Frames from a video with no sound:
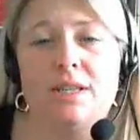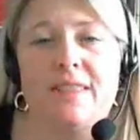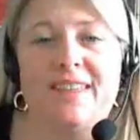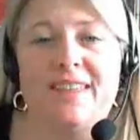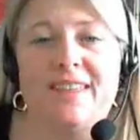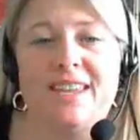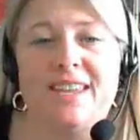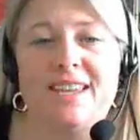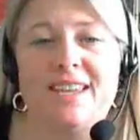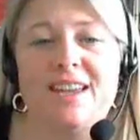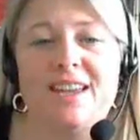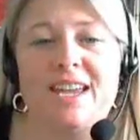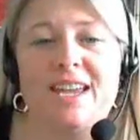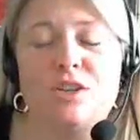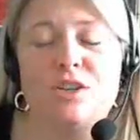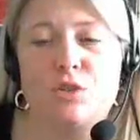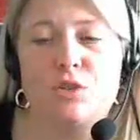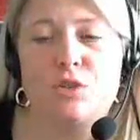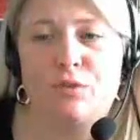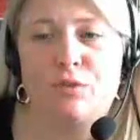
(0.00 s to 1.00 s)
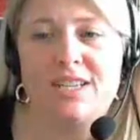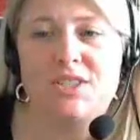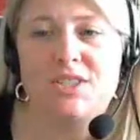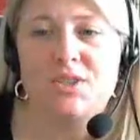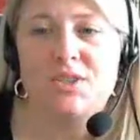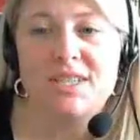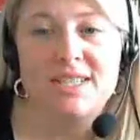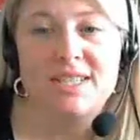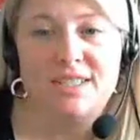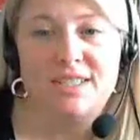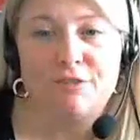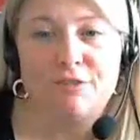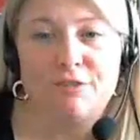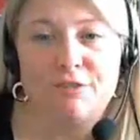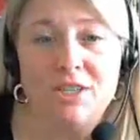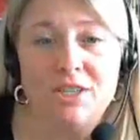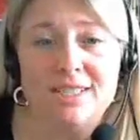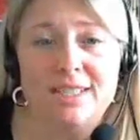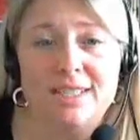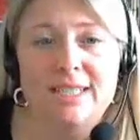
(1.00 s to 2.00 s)
the interface looks
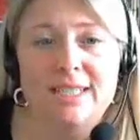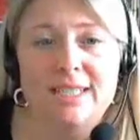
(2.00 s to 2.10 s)
different.